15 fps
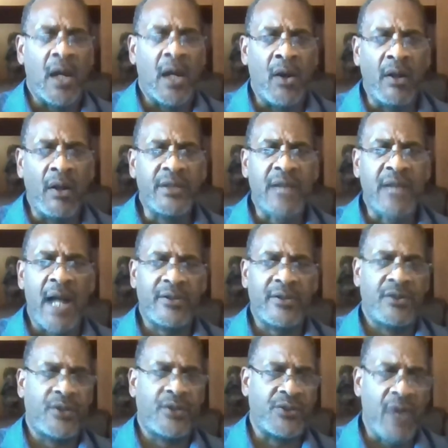all these
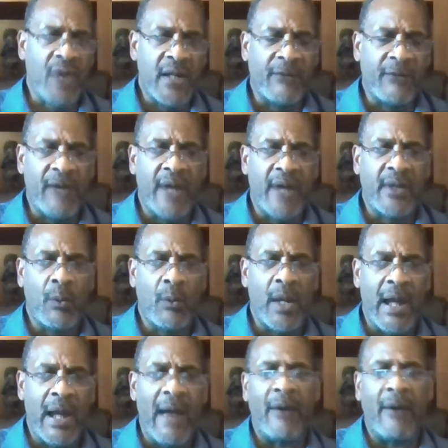toxins are trying to find their
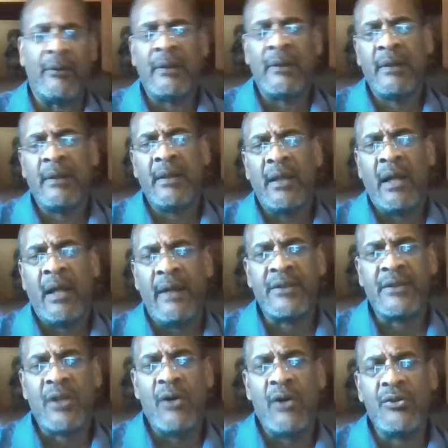way out. And
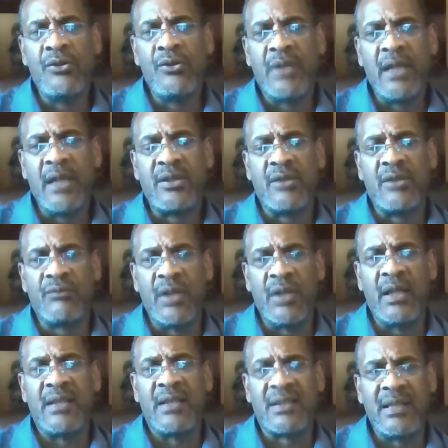so you get to
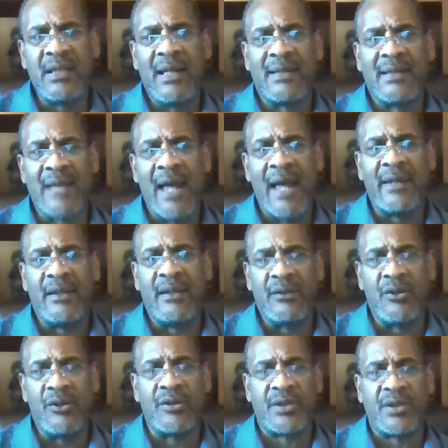really see exactly
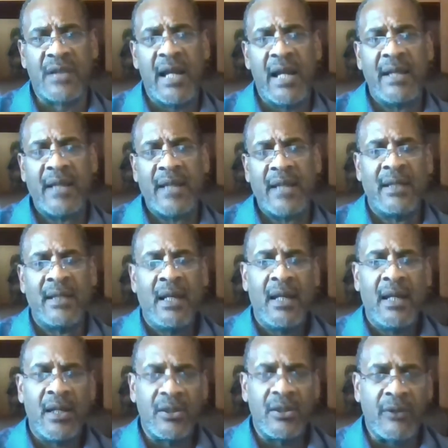your state. And
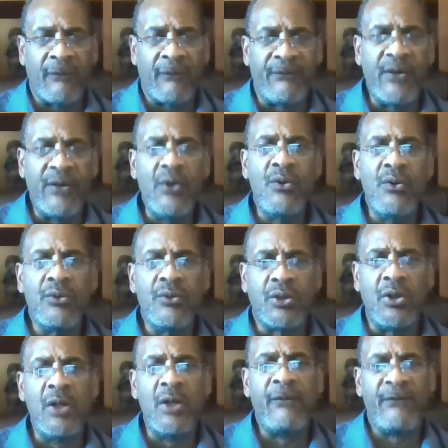the food,
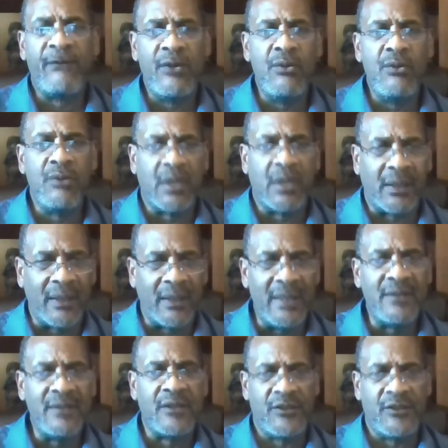good food,
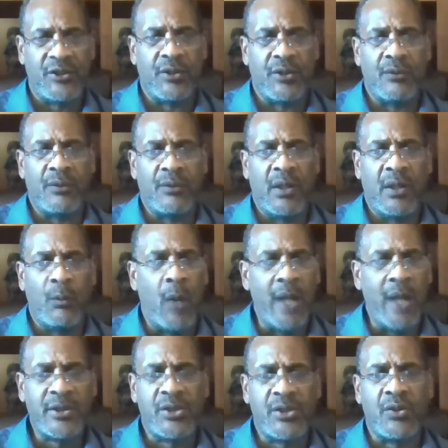cleanses you. It
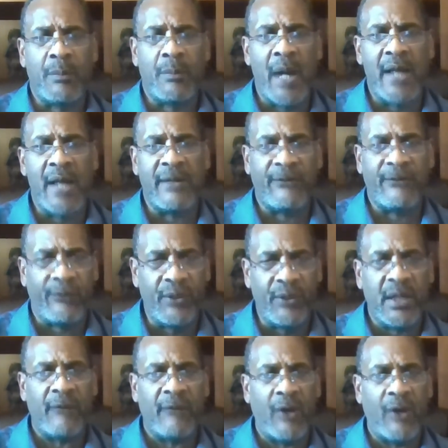washes your body
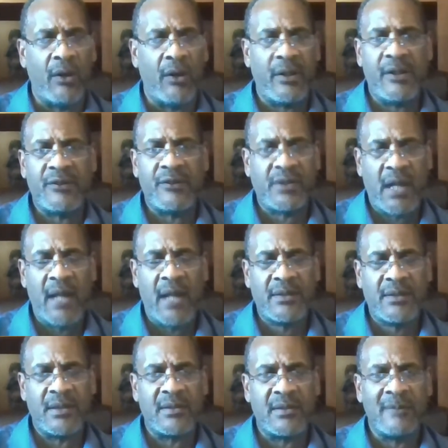free of all of these
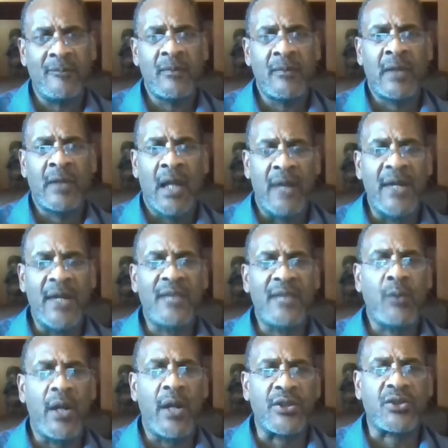toxins. And that's
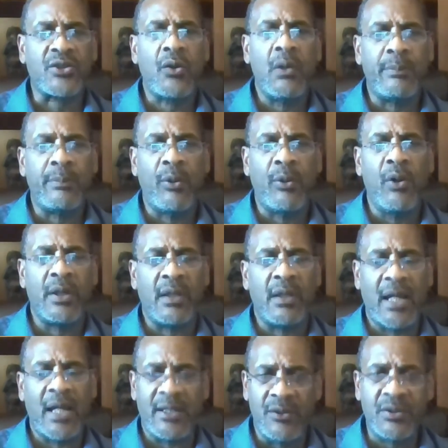why it's so important,
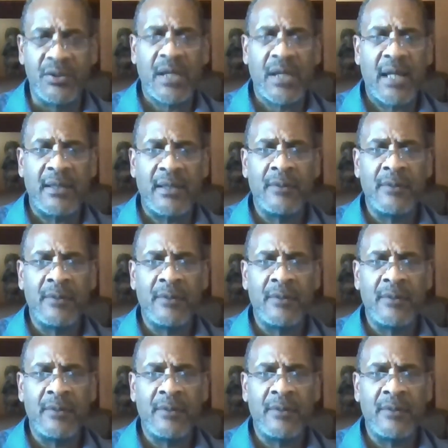like you said,